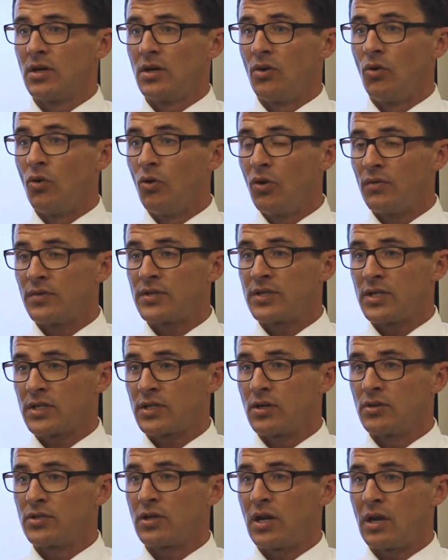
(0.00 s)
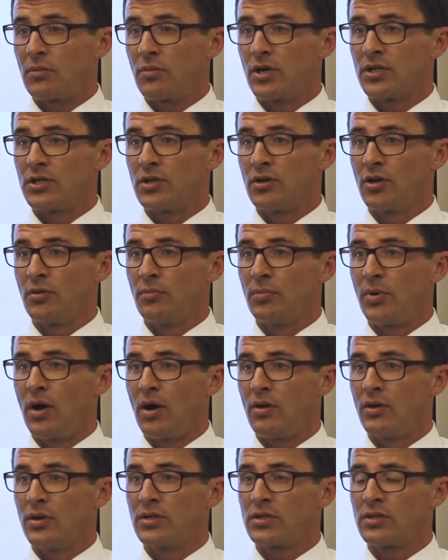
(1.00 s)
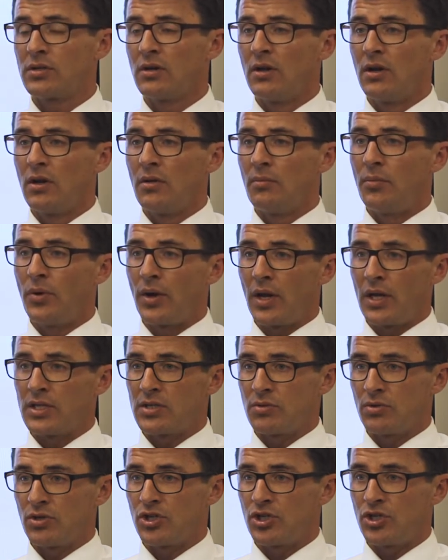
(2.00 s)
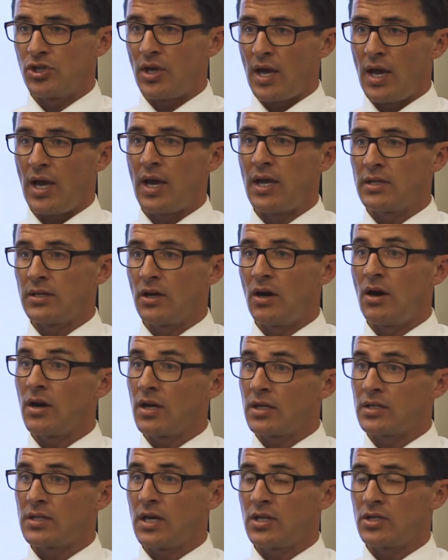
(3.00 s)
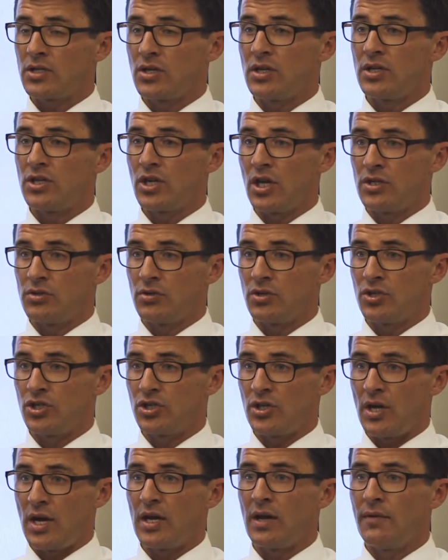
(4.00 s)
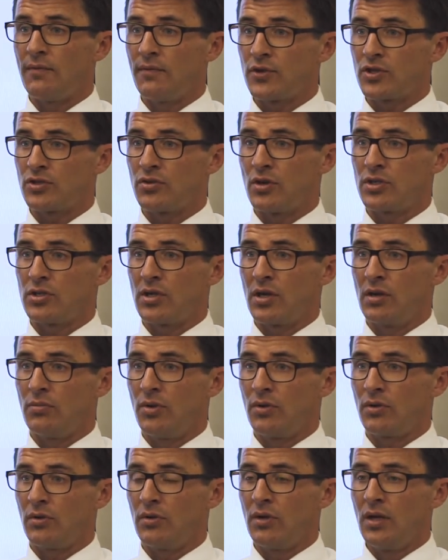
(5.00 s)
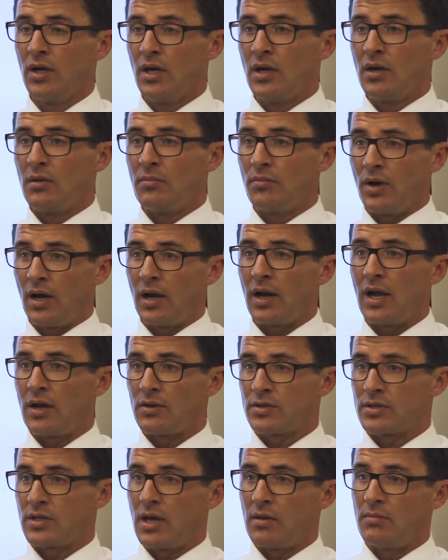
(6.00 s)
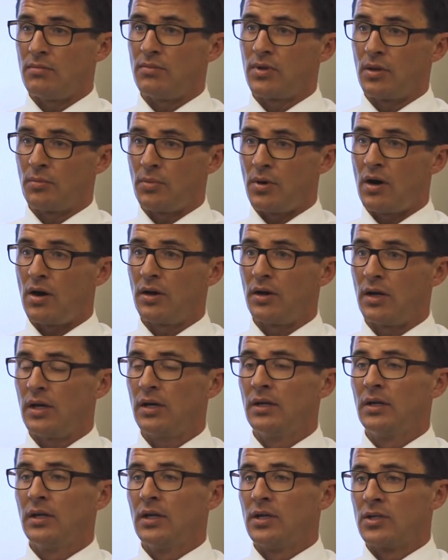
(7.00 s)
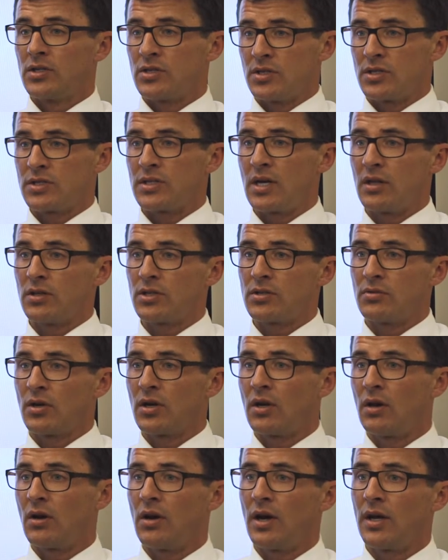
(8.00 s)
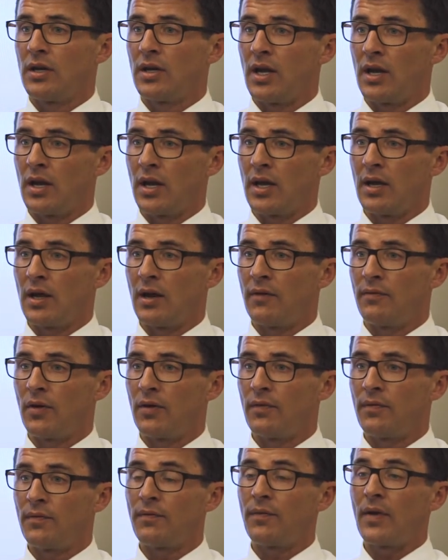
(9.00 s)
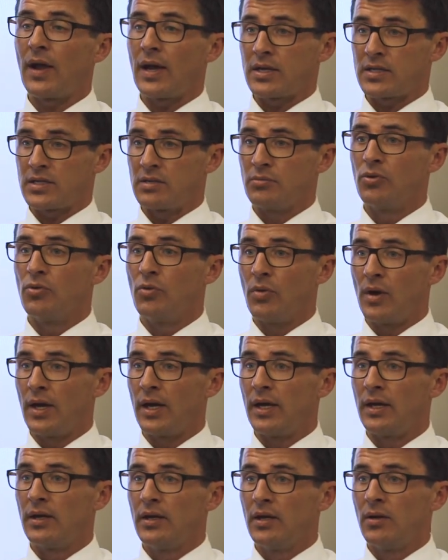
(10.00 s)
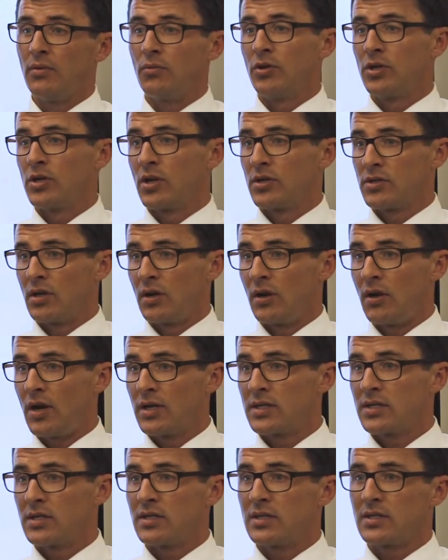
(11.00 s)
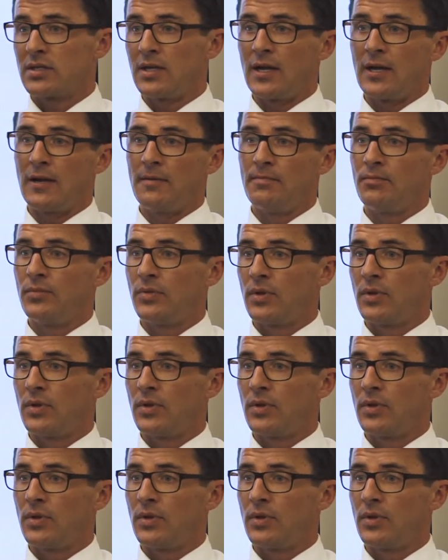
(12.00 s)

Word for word: all of Cisco's collaboration components put into a shared architecture, into a shared infrastructure model, but allows them, the partner, to sell to a client in a very flexible way with regards to licensing,